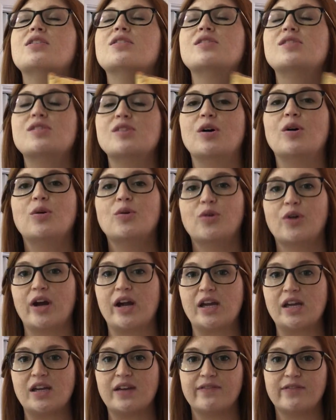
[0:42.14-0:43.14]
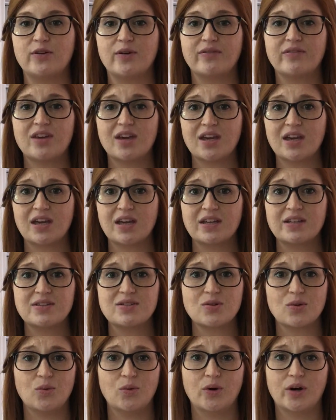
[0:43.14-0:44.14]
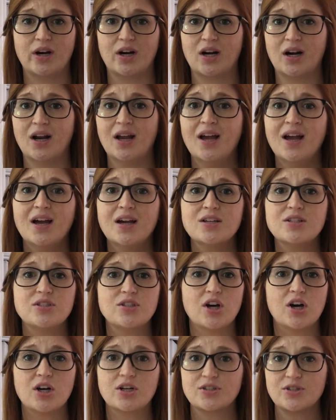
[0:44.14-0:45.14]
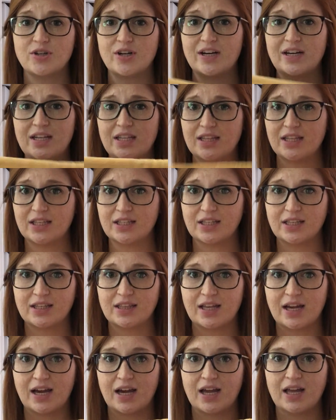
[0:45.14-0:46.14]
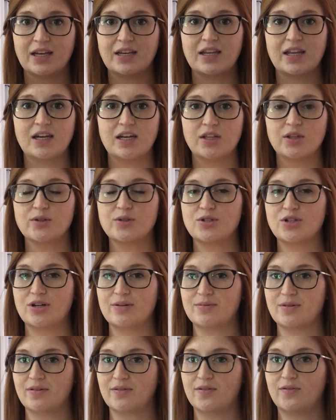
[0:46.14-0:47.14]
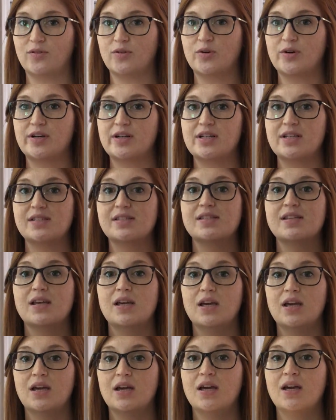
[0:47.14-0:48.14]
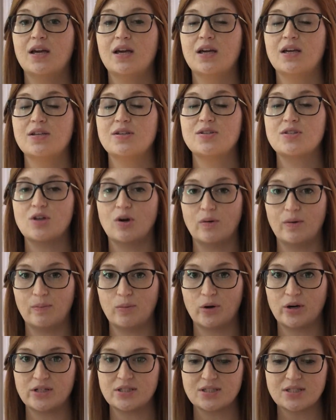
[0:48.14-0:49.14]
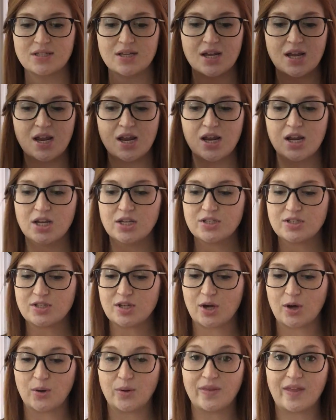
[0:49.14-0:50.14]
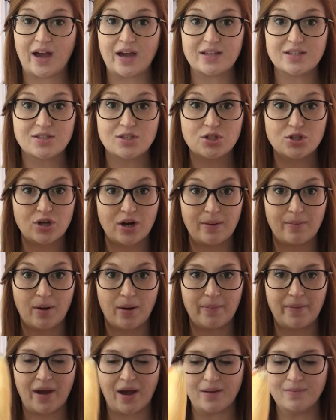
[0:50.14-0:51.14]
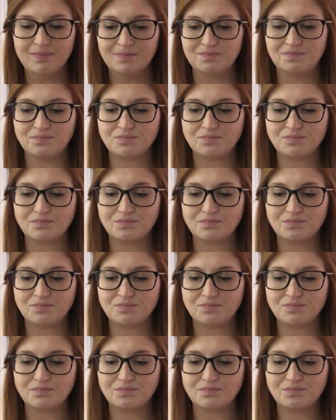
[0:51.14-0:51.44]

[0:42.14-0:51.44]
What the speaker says: so great if you have kids or dogs or anything like that. Getting those germs off the floor is so important. So that is the dry mop pad.